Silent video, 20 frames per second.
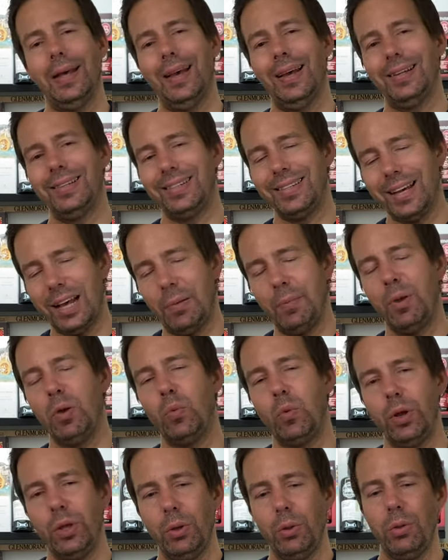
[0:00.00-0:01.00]
and tell me
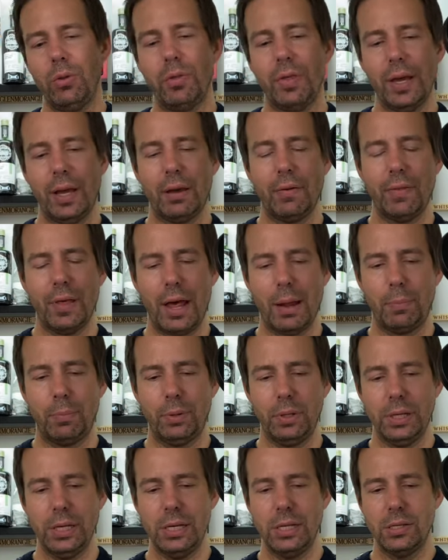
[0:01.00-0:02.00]
what you think of that,
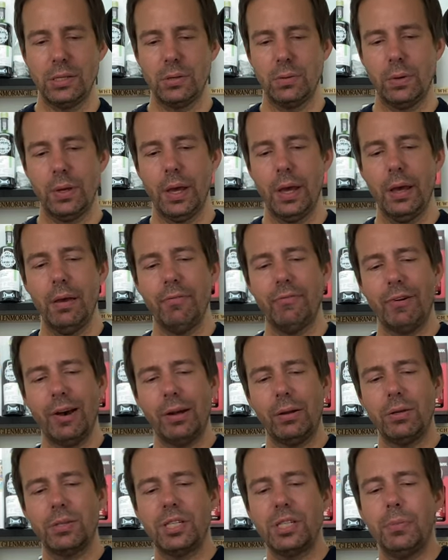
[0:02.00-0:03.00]
please. Okay,
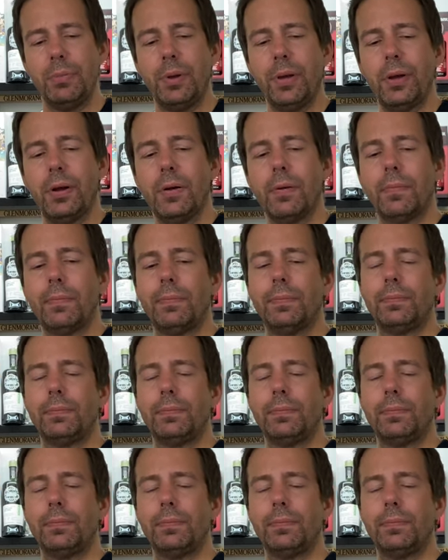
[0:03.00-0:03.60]
final sip here.